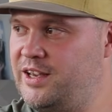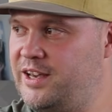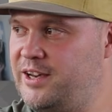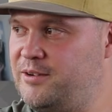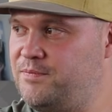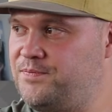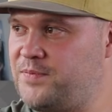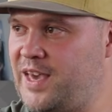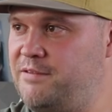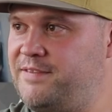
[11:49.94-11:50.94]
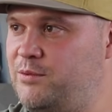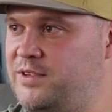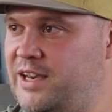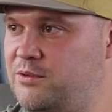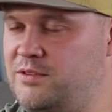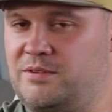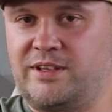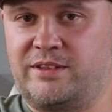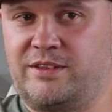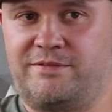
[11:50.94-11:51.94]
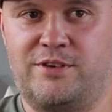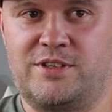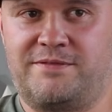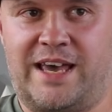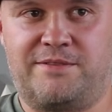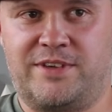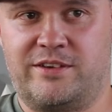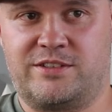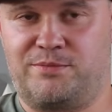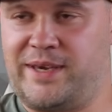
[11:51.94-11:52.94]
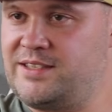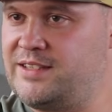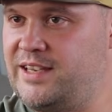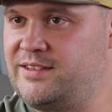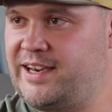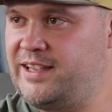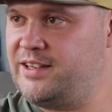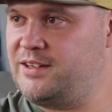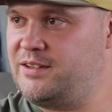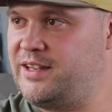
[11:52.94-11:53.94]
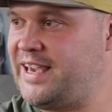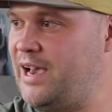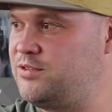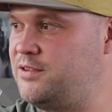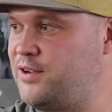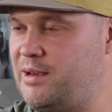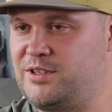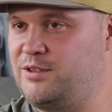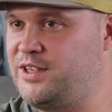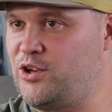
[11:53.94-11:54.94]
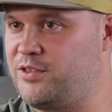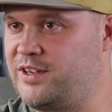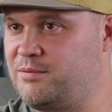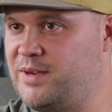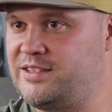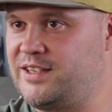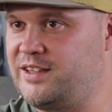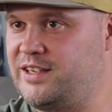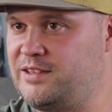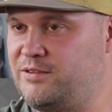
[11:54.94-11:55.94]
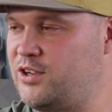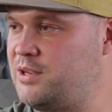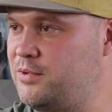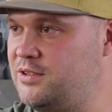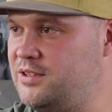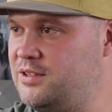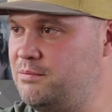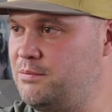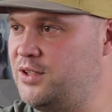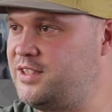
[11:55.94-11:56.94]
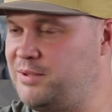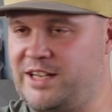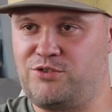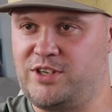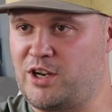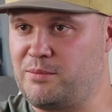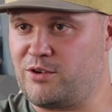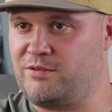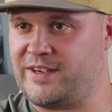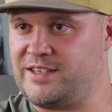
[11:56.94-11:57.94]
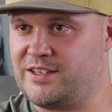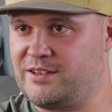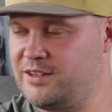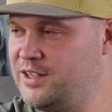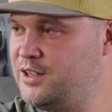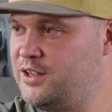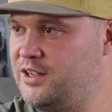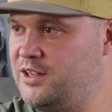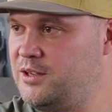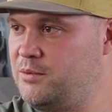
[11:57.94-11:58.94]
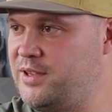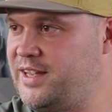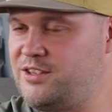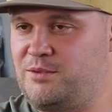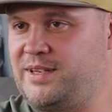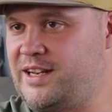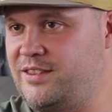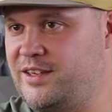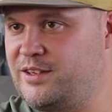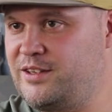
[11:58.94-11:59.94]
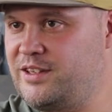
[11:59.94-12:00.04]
I found out the first 5 years of my stay in Thailand, they counted for absolutely nothing. Basically, you've got your multiple entry non-immigrant visa, but that doesn't mean anything.